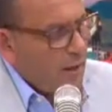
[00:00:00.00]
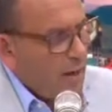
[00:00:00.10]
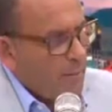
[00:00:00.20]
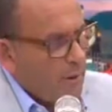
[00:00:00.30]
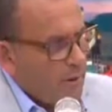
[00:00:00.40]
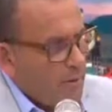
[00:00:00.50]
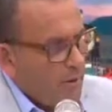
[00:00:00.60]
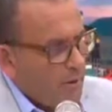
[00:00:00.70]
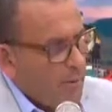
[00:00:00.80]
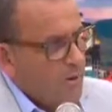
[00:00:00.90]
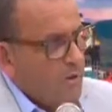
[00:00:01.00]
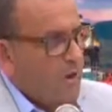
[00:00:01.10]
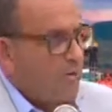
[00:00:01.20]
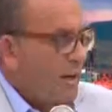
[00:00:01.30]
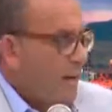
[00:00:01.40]
the hammer? You know, the person
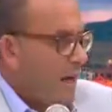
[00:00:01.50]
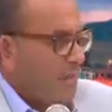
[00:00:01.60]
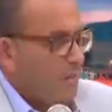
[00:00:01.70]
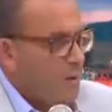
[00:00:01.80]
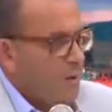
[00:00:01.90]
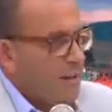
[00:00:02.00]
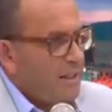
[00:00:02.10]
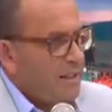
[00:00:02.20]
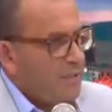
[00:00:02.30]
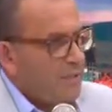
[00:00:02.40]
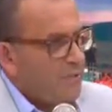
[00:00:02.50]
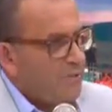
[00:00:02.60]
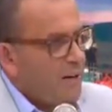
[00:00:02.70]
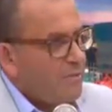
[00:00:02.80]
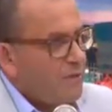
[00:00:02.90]
said, I've had that hammer for 20 years, you know,
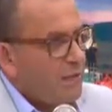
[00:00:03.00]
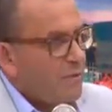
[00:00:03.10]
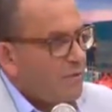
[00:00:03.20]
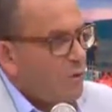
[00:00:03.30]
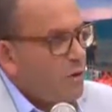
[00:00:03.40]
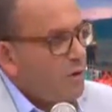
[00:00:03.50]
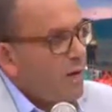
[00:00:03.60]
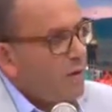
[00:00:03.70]
5 new heads, 4 new